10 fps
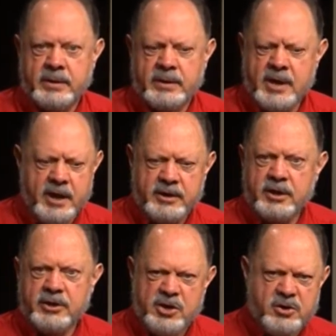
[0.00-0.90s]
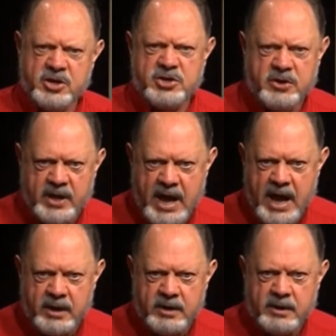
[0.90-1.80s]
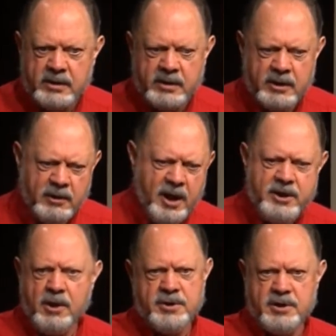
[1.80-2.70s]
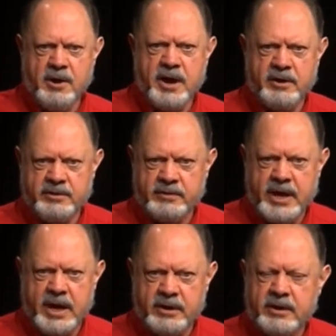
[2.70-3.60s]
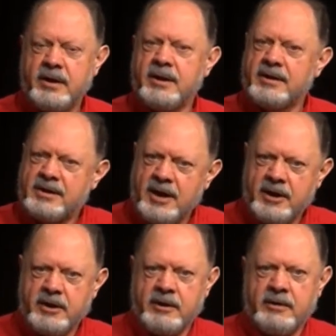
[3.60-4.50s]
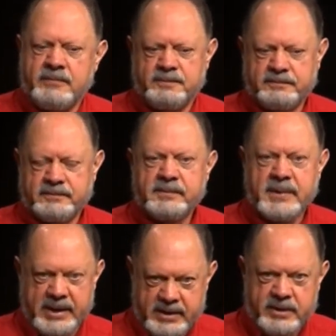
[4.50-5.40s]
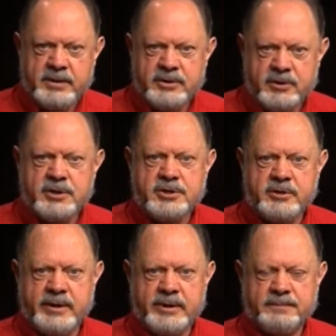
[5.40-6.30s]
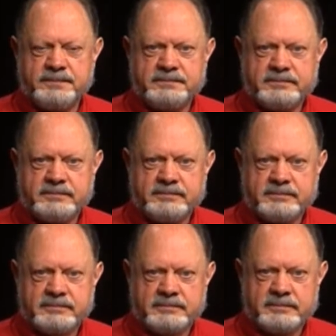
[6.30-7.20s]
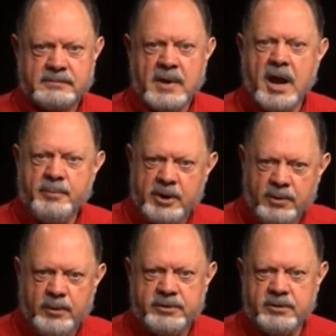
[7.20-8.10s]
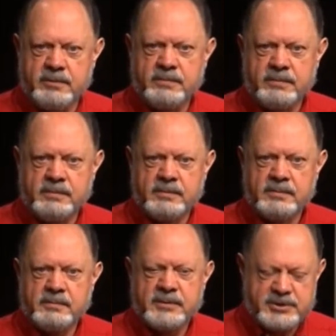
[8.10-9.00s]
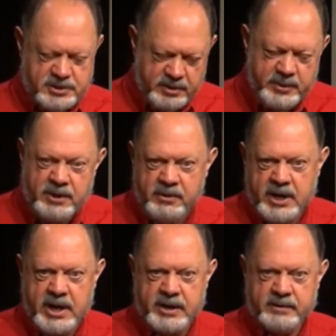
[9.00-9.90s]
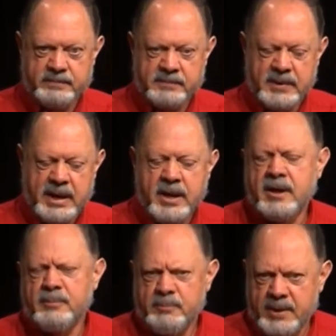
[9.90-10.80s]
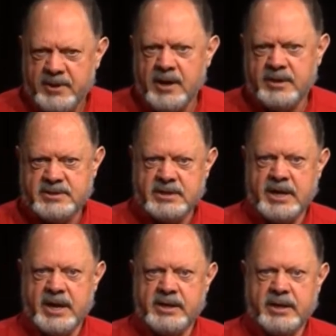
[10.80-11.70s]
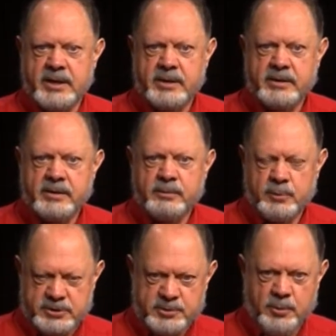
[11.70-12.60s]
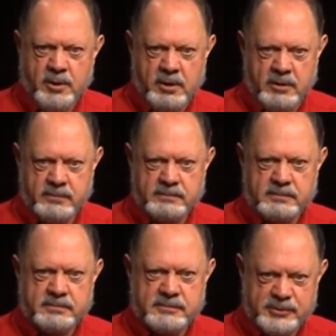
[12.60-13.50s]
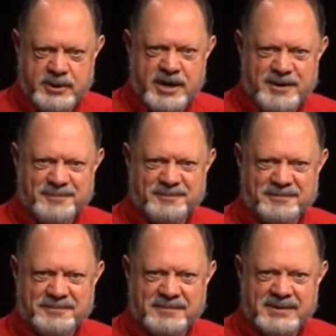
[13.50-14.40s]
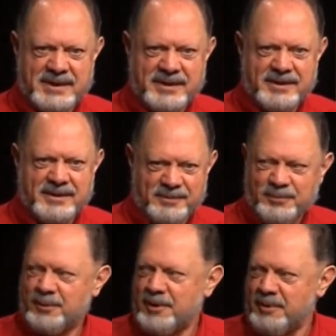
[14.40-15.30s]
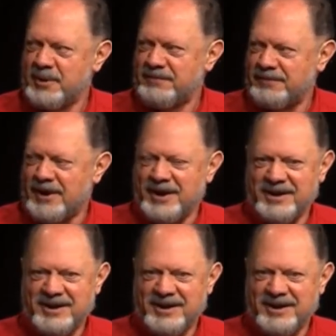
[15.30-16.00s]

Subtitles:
Not you can do that, or I know you know how to do that. No. You can do it. I'm here with you. It's going to be okay. Maybe not today, but tomorrow. Okay? We're going to be fine.